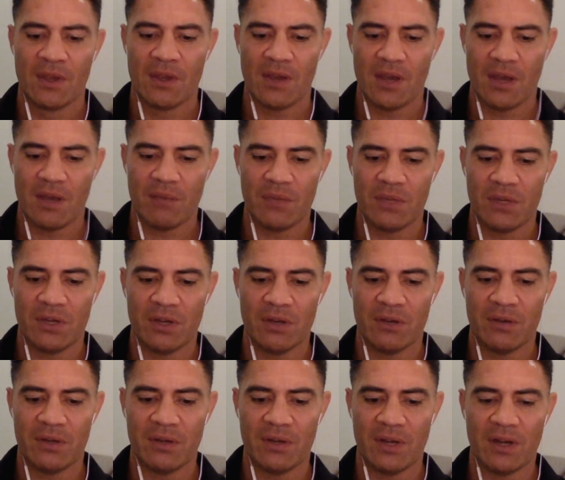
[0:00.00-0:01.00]

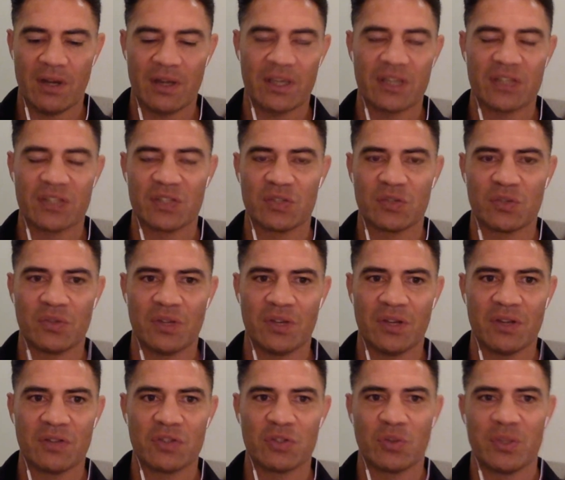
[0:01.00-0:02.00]
And I guess
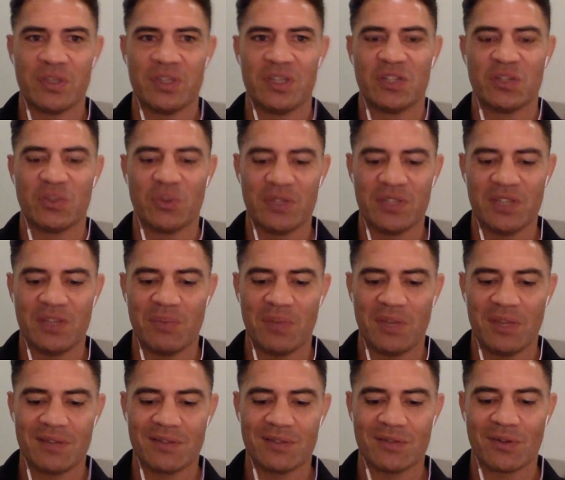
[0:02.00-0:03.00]
2020
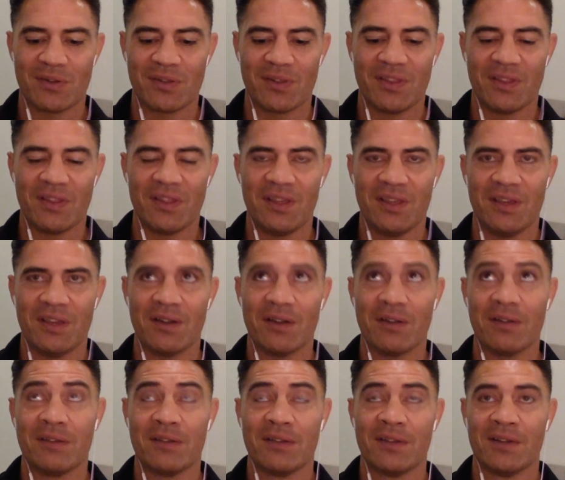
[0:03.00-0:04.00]
being sort of
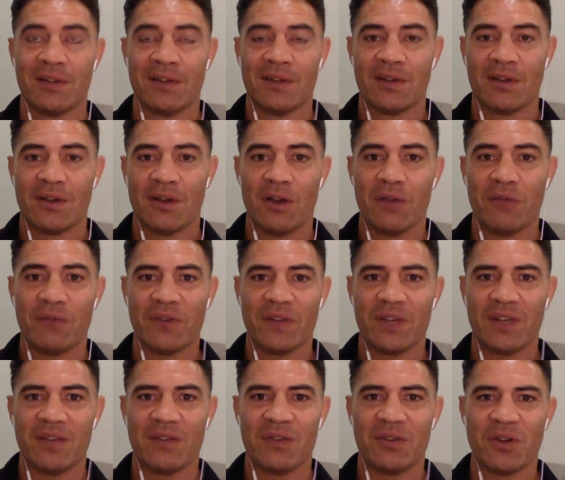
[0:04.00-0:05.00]
the
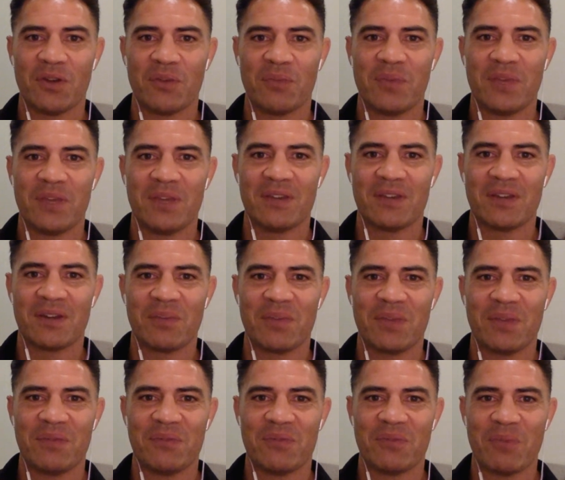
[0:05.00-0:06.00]
hopefully being going to
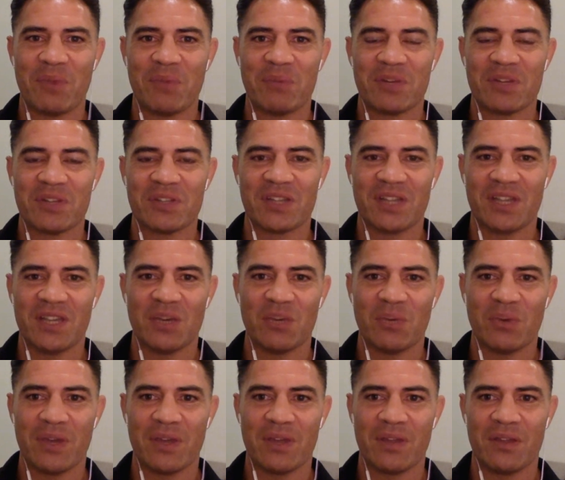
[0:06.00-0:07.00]
be remembered as a year
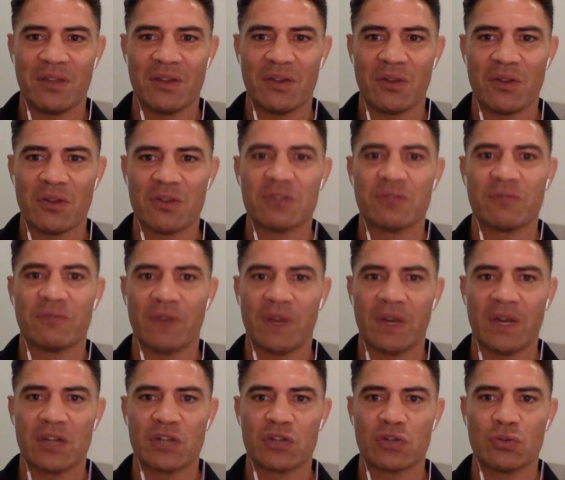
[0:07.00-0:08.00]
where those
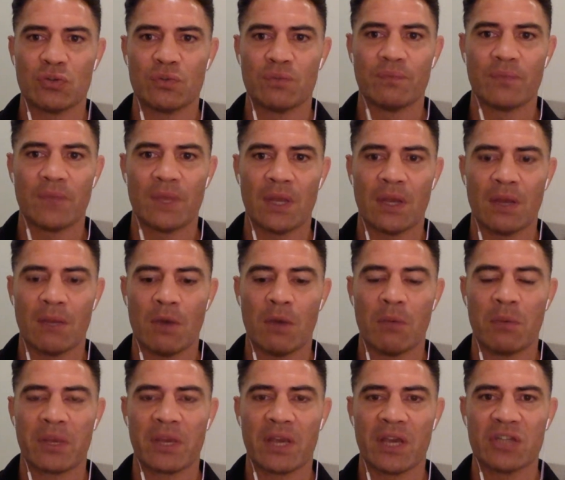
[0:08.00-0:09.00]
financial
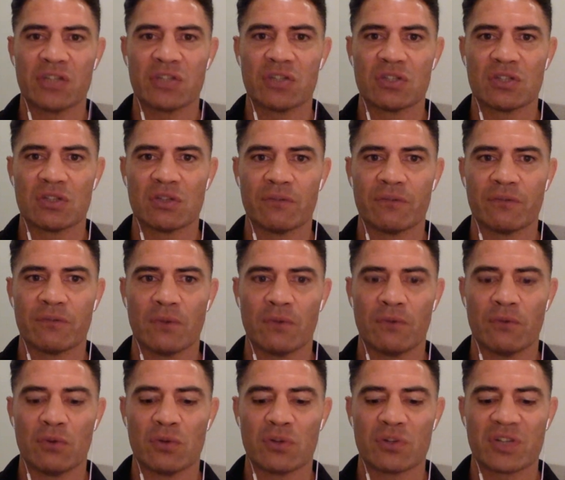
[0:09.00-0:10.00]
obligations of
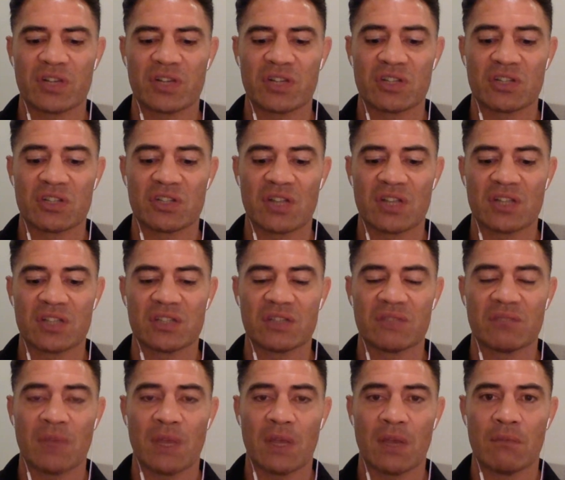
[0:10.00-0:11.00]
organisations
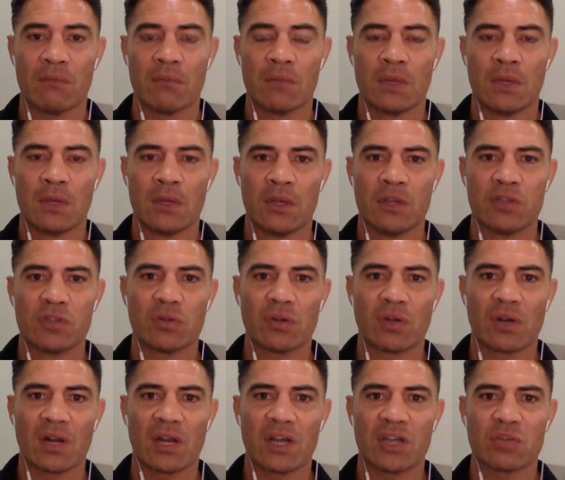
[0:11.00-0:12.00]
does
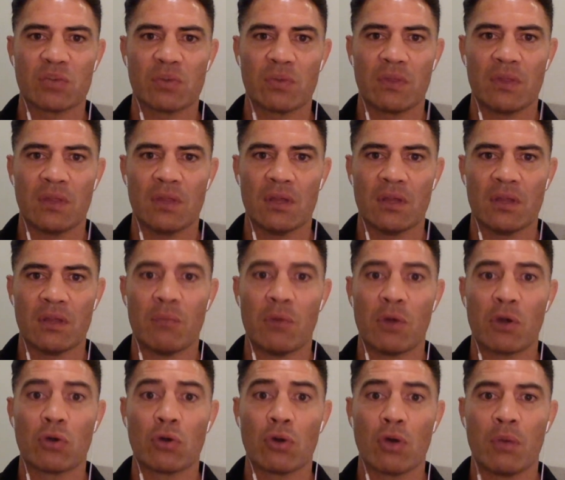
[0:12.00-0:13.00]
sort of clash with the
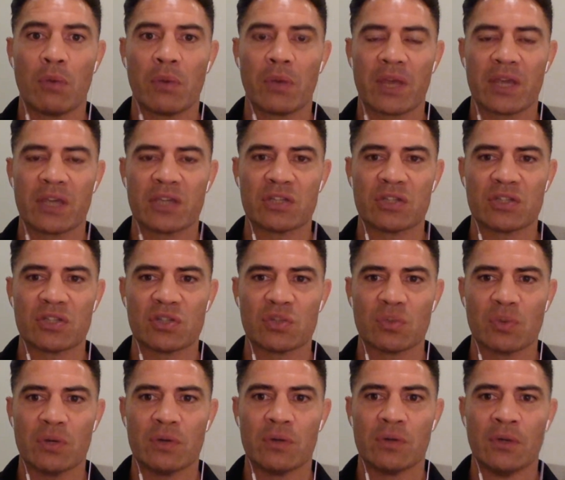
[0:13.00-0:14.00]
moral obligations
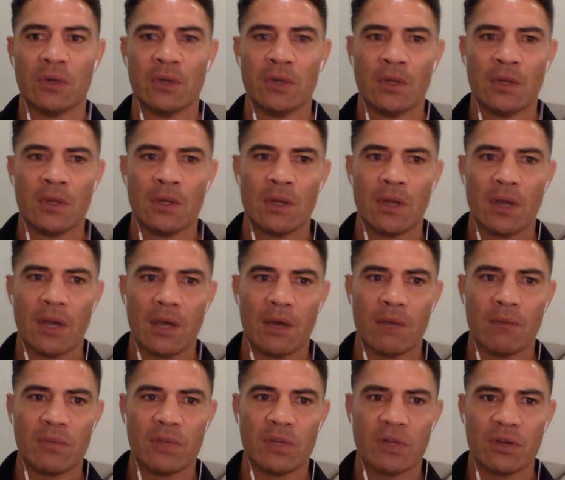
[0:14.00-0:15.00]
as well.
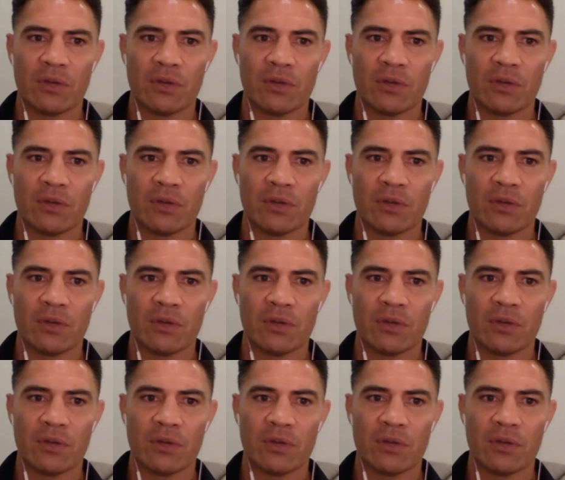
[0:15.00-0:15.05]
I've